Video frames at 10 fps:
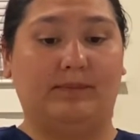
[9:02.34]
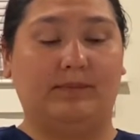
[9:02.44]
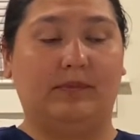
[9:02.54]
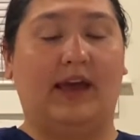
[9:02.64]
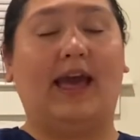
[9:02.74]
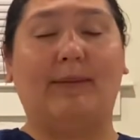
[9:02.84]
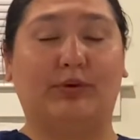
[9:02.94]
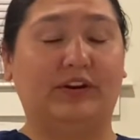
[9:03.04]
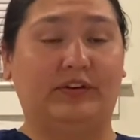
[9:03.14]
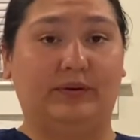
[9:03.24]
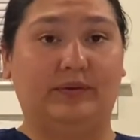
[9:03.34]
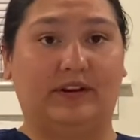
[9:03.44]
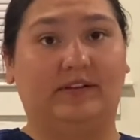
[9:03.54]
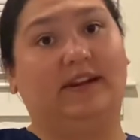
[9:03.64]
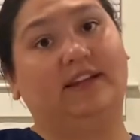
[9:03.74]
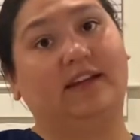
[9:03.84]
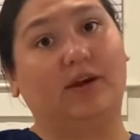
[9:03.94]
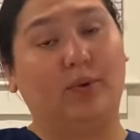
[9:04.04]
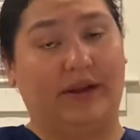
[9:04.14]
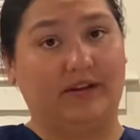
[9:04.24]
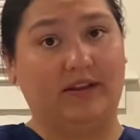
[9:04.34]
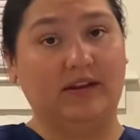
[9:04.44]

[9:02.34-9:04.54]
that heparin is used as an anticoagulant